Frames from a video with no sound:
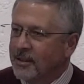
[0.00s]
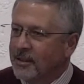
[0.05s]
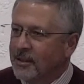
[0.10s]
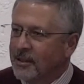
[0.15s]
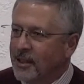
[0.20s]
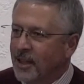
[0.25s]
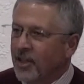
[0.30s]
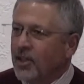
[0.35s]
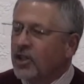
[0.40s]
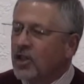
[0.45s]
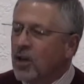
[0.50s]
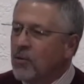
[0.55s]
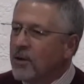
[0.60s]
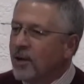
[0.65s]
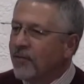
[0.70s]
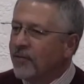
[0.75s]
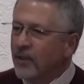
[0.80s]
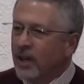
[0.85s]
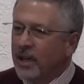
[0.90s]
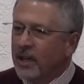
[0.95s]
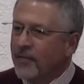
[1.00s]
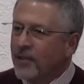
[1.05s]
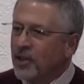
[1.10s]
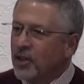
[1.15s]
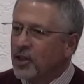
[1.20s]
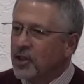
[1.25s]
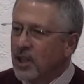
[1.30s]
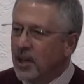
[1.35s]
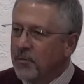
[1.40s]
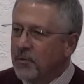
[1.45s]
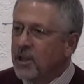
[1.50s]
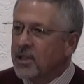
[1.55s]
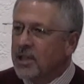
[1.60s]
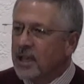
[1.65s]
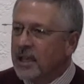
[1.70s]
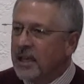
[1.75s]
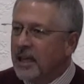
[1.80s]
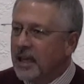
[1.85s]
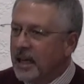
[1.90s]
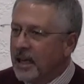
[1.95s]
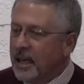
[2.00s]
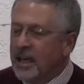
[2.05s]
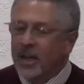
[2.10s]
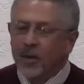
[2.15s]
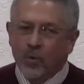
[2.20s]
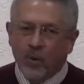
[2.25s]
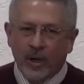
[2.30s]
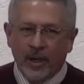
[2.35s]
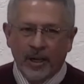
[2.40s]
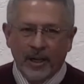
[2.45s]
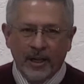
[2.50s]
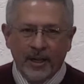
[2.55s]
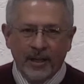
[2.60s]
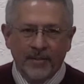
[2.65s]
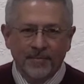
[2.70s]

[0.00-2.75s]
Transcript: And so, my friend, if you're subject in any way